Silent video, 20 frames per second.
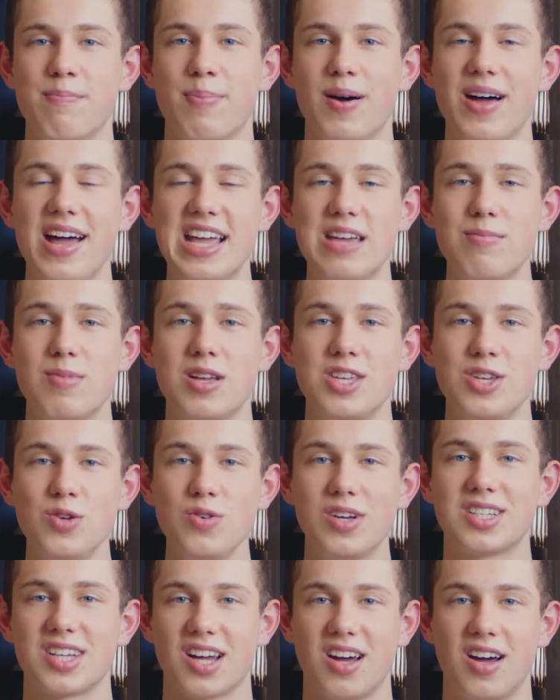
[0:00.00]
buy him a new
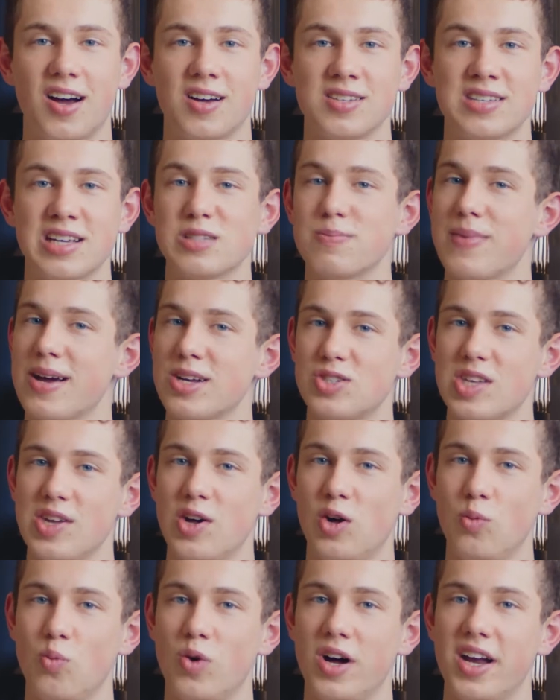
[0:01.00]
guitar because they smashed the
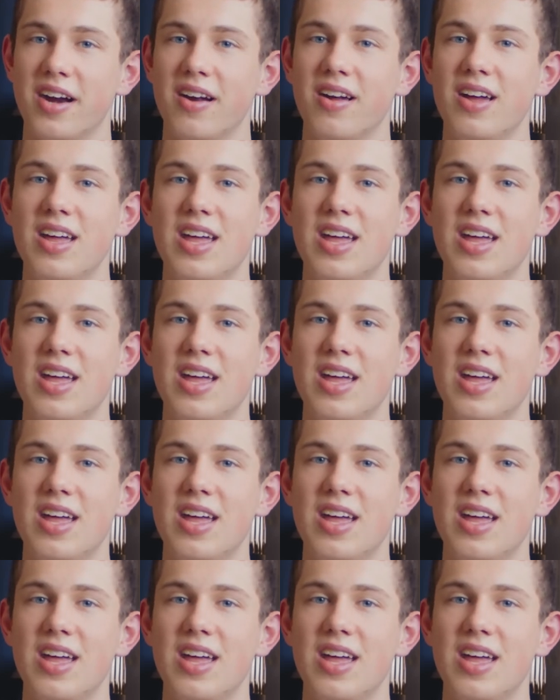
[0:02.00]
old one.